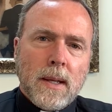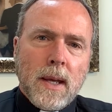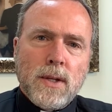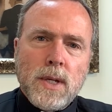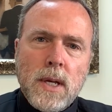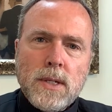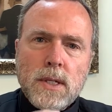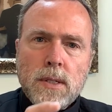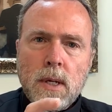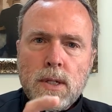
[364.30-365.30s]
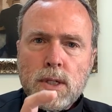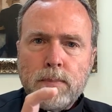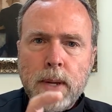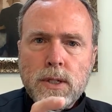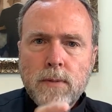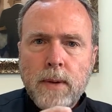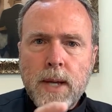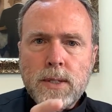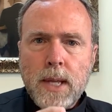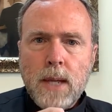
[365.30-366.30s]
And Jesus
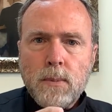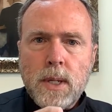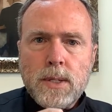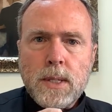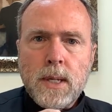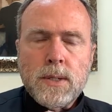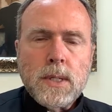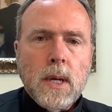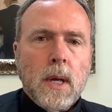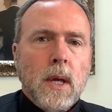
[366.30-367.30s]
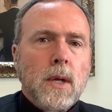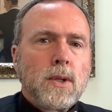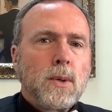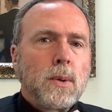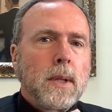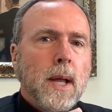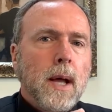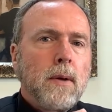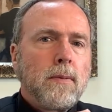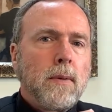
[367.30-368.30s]
specifies that when he says, to
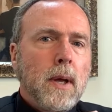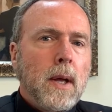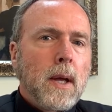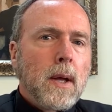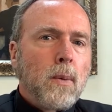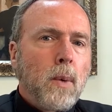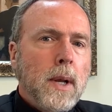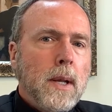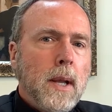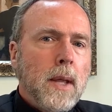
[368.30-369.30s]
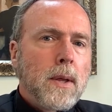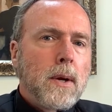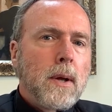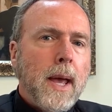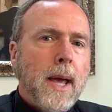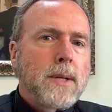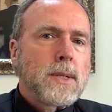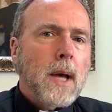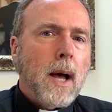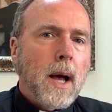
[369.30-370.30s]
love one another
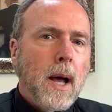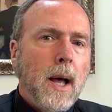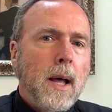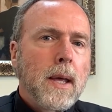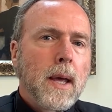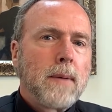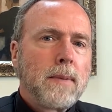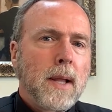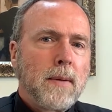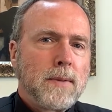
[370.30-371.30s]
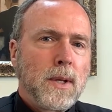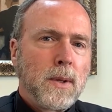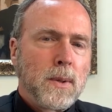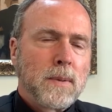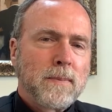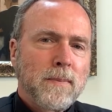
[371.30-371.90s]
as I have loved you